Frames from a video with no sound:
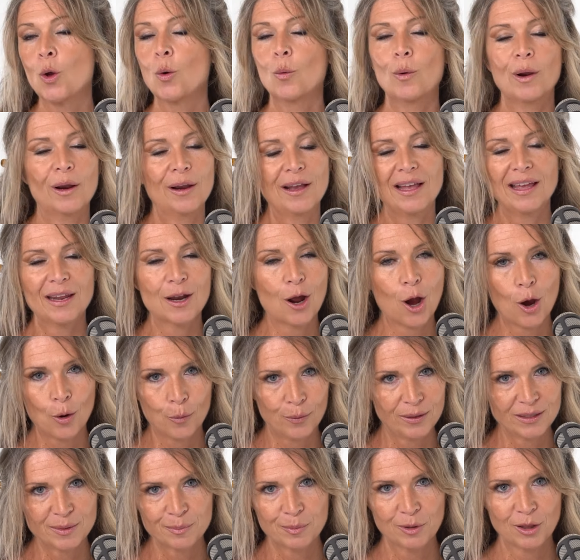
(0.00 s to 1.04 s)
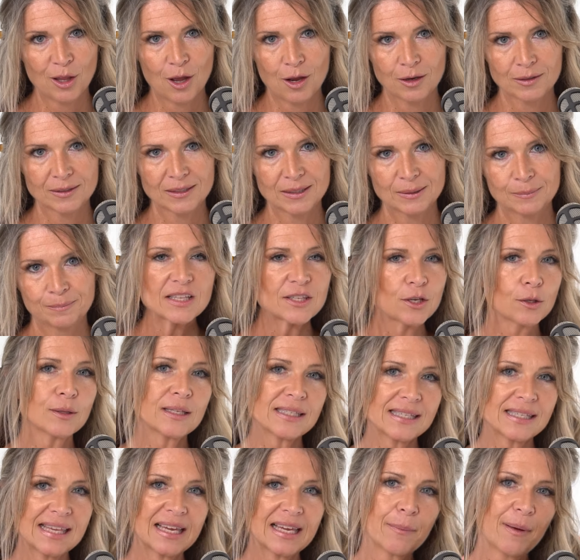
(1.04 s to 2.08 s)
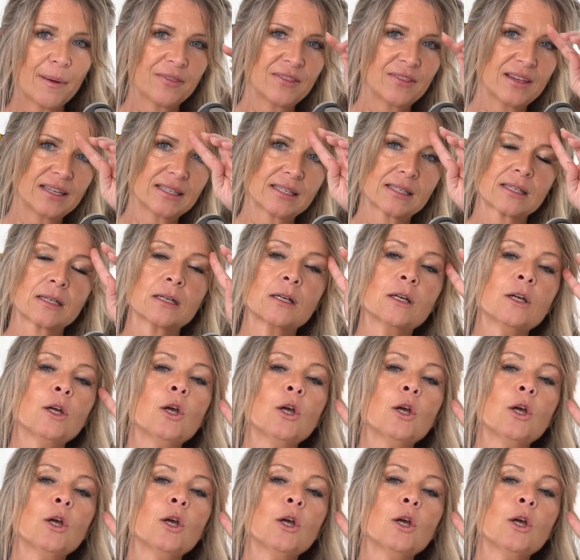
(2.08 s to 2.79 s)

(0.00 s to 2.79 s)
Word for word: where it had always belonged. So let's think about this.